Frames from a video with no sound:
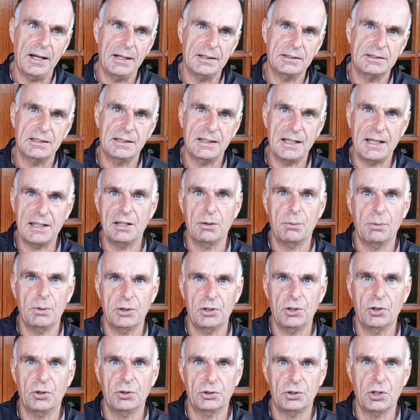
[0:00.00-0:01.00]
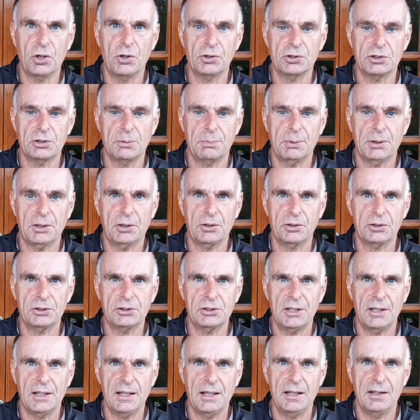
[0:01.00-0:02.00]
together with your doctor, because
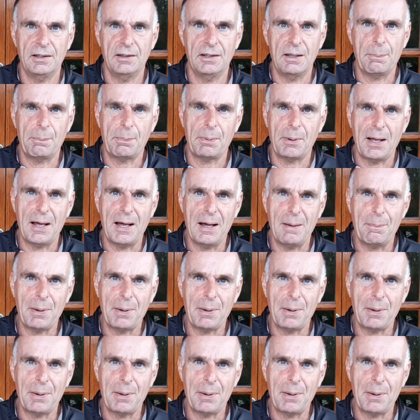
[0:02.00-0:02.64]
a